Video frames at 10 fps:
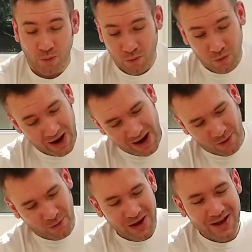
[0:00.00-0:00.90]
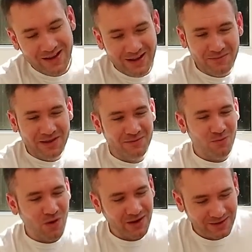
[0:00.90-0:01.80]
Wow. I
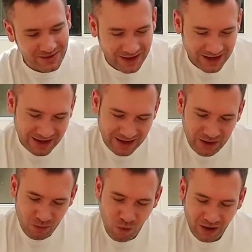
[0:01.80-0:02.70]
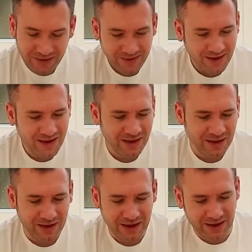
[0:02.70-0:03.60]
mean, what a
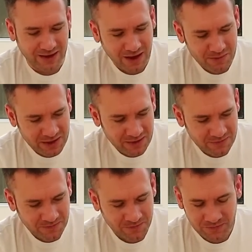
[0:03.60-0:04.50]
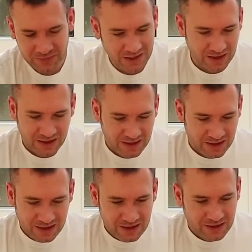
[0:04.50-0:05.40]
thing, eh? I mean,
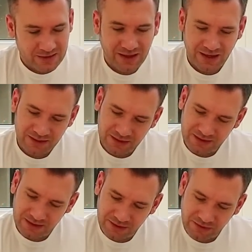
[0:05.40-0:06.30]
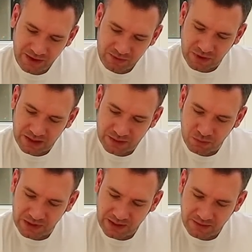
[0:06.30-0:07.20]
that's just incredible. It's
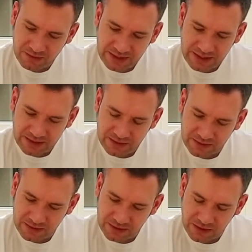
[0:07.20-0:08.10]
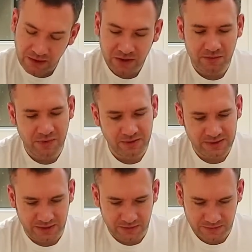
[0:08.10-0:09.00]
a William Diesel
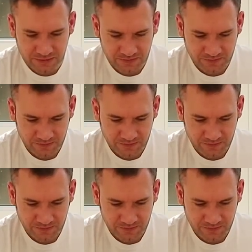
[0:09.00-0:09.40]
locomotive.